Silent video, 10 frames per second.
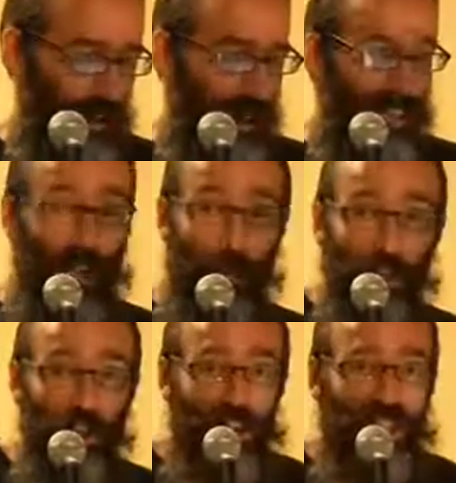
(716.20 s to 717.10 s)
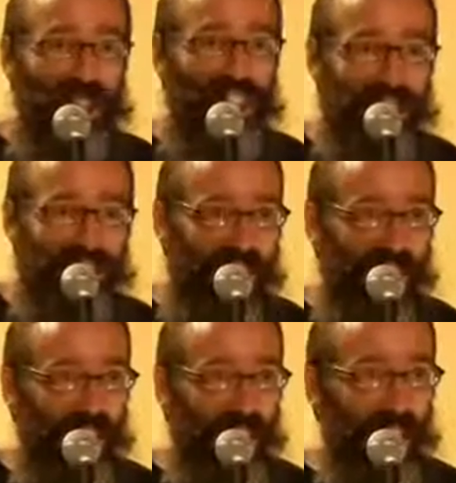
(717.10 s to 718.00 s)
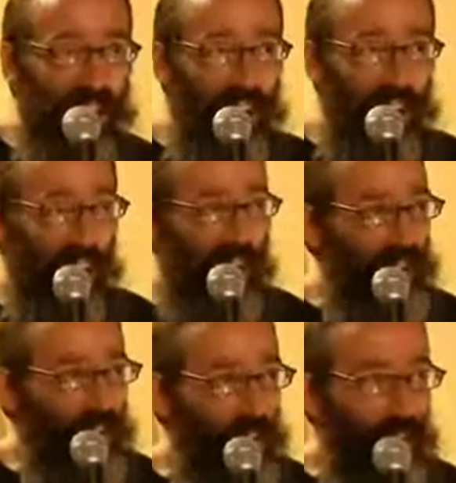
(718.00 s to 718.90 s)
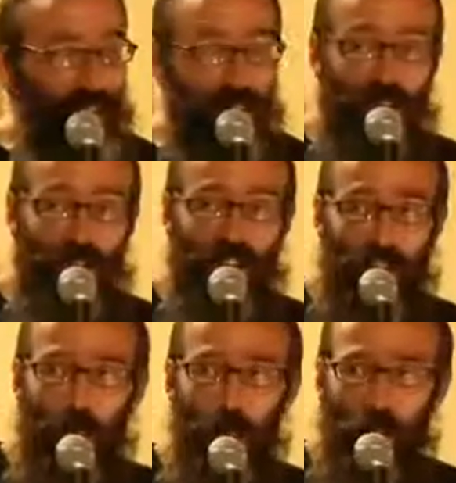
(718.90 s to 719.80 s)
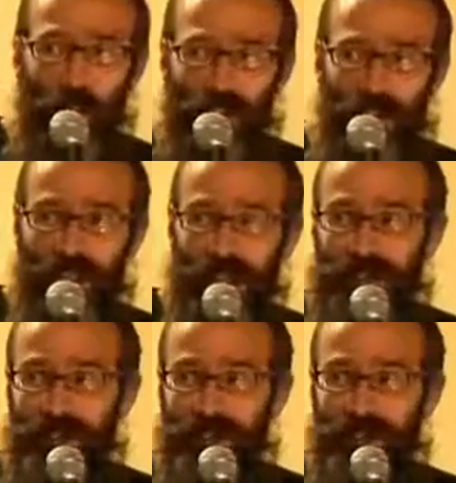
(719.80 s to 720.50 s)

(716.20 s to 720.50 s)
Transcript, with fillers: The ability to stand on the surface of another world.